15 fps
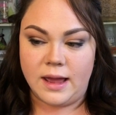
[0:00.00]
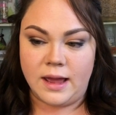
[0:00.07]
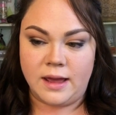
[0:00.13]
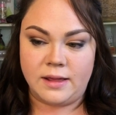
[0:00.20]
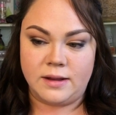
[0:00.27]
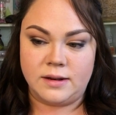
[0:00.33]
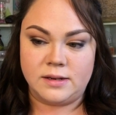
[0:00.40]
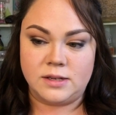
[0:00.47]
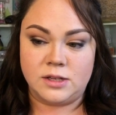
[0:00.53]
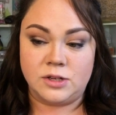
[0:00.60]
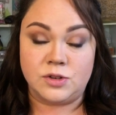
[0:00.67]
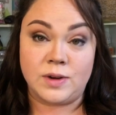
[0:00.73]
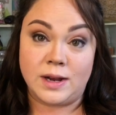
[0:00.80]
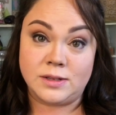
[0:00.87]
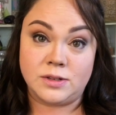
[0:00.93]
and the
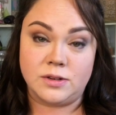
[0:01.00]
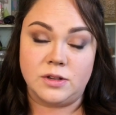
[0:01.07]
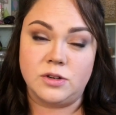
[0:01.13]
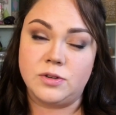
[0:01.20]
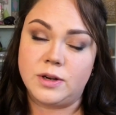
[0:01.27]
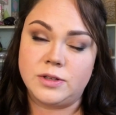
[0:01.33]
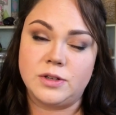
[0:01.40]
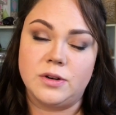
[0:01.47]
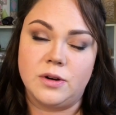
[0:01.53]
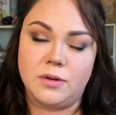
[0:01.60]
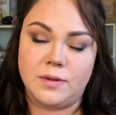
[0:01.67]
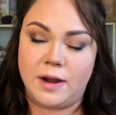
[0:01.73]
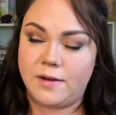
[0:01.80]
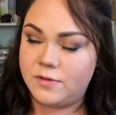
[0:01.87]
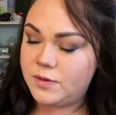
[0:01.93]
dresser. The dresser
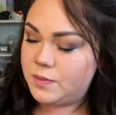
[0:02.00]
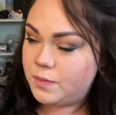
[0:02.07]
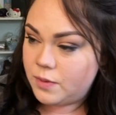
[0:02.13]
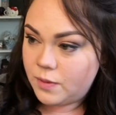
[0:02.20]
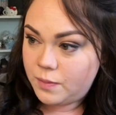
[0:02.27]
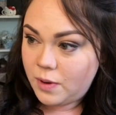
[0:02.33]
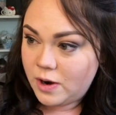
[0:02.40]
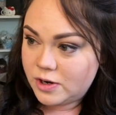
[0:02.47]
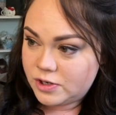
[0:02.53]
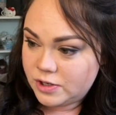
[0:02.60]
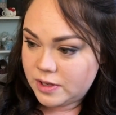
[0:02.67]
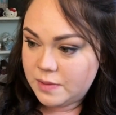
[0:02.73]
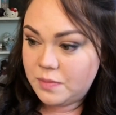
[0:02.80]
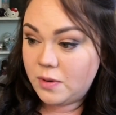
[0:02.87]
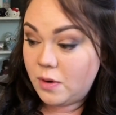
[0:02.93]
arrived
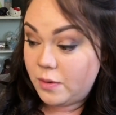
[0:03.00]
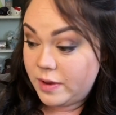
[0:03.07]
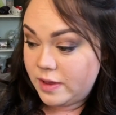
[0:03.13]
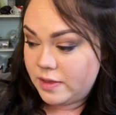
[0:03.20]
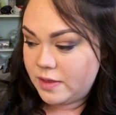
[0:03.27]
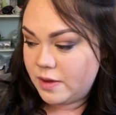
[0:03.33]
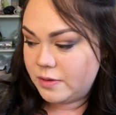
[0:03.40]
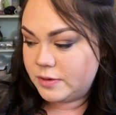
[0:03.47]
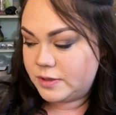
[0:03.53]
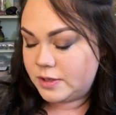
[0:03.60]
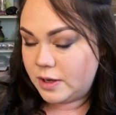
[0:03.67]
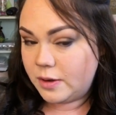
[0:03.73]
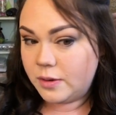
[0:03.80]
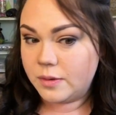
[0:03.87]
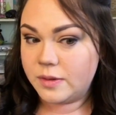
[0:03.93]
partially broken though,
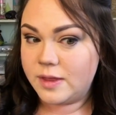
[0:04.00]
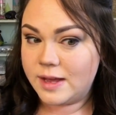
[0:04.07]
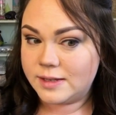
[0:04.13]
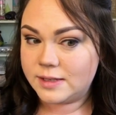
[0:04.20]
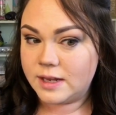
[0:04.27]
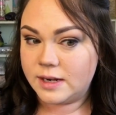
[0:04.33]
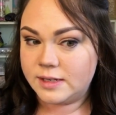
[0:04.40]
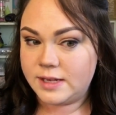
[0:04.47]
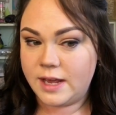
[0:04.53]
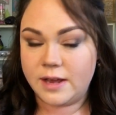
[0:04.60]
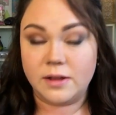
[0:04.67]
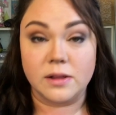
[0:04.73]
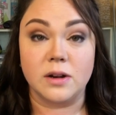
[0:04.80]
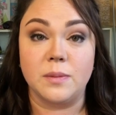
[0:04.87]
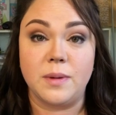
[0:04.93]
so that's gonna take
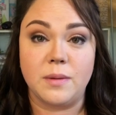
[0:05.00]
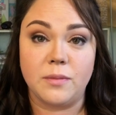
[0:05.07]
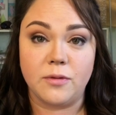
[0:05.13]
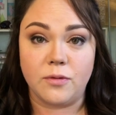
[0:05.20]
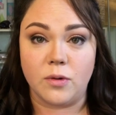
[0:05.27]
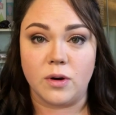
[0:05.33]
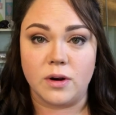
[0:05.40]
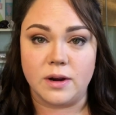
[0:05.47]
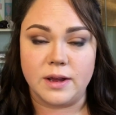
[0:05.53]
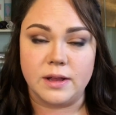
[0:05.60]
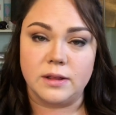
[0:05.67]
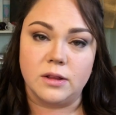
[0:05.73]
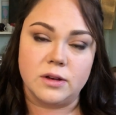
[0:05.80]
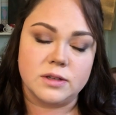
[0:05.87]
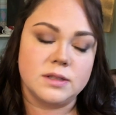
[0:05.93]
a little bit before
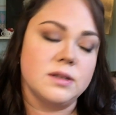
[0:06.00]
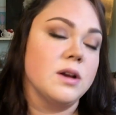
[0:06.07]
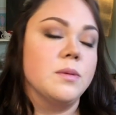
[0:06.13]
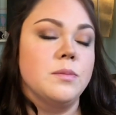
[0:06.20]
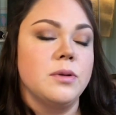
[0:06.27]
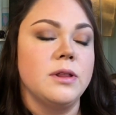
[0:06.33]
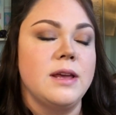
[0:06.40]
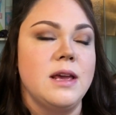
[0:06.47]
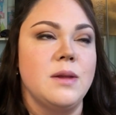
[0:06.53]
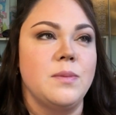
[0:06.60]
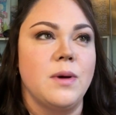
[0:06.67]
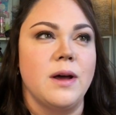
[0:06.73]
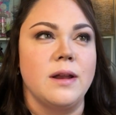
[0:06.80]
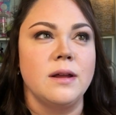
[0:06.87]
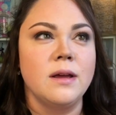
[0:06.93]
it looks complete,
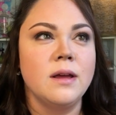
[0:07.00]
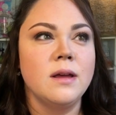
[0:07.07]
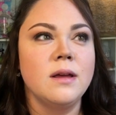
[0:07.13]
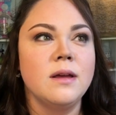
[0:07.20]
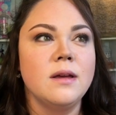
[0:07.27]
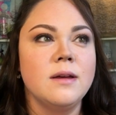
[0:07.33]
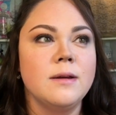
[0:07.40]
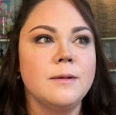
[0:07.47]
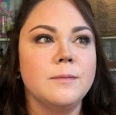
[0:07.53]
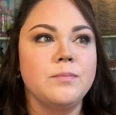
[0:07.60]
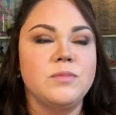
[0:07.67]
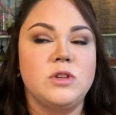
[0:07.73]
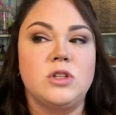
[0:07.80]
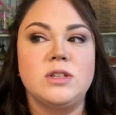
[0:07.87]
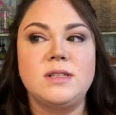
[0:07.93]
but
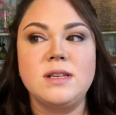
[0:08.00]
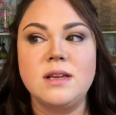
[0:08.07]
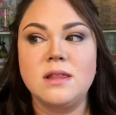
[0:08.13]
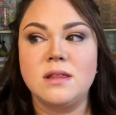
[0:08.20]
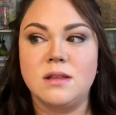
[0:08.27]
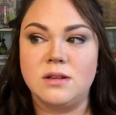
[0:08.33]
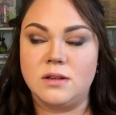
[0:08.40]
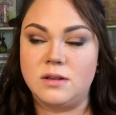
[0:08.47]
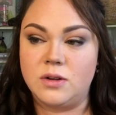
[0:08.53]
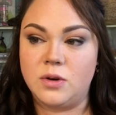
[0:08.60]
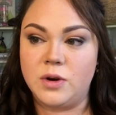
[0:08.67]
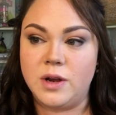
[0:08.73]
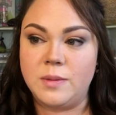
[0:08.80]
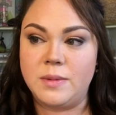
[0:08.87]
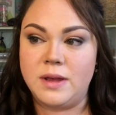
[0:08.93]
just seeing the
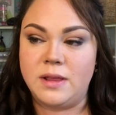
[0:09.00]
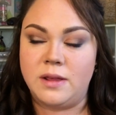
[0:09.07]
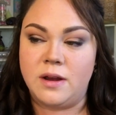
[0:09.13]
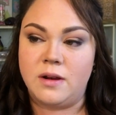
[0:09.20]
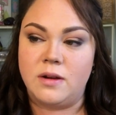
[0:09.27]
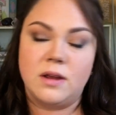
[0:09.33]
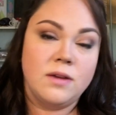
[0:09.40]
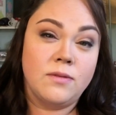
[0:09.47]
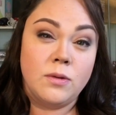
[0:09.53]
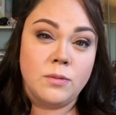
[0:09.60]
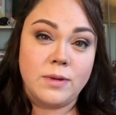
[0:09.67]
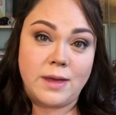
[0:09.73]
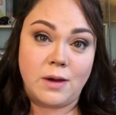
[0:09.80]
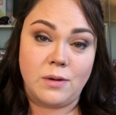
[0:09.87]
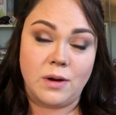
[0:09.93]
crib in there even
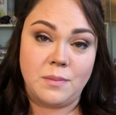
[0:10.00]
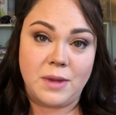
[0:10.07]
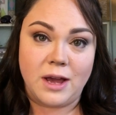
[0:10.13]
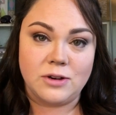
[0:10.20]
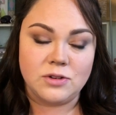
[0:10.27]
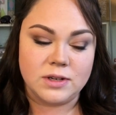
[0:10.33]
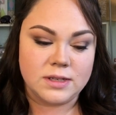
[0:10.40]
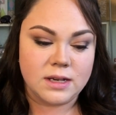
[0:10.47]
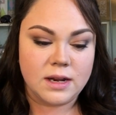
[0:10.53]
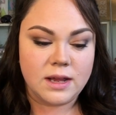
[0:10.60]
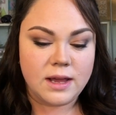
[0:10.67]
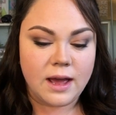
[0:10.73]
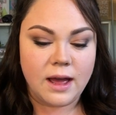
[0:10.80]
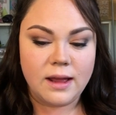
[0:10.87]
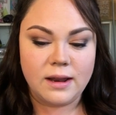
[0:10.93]
without a mattress in it
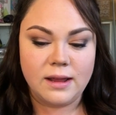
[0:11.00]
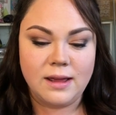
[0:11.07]
yet